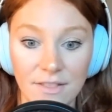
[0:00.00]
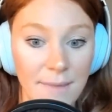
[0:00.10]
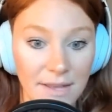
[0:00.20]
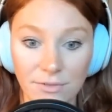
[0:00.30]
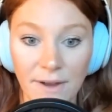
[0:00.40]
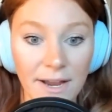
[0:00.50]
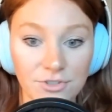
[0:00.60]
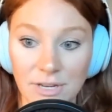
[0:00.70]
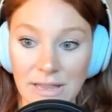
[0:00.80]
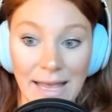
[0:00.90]
the
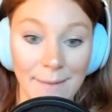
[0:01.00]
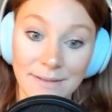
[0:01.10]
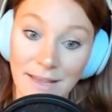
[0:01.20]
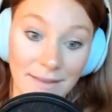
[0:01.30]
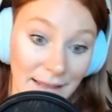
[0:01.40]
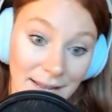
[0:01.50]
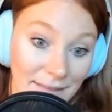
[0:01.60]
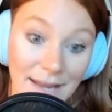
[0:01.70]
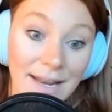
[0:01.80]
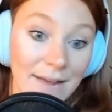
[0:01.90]
manufacturing lab. And it's like, they
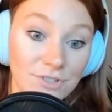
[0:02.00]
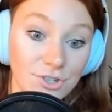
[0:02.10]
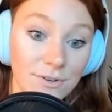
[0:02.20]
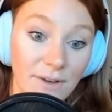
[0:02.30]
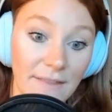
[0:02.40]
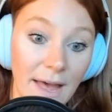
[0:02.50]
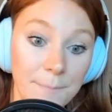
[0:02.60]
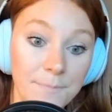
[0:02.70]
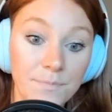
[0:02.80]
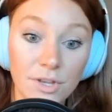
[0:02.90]
didn't have to certify that.
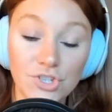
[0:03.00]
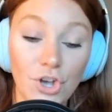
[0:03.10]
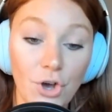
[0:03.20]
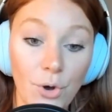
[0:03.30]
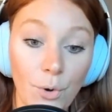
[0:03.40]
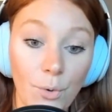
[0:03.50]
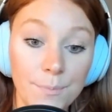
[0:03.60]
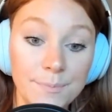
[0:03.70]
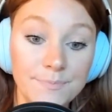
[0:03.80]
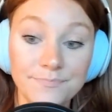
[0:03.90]
So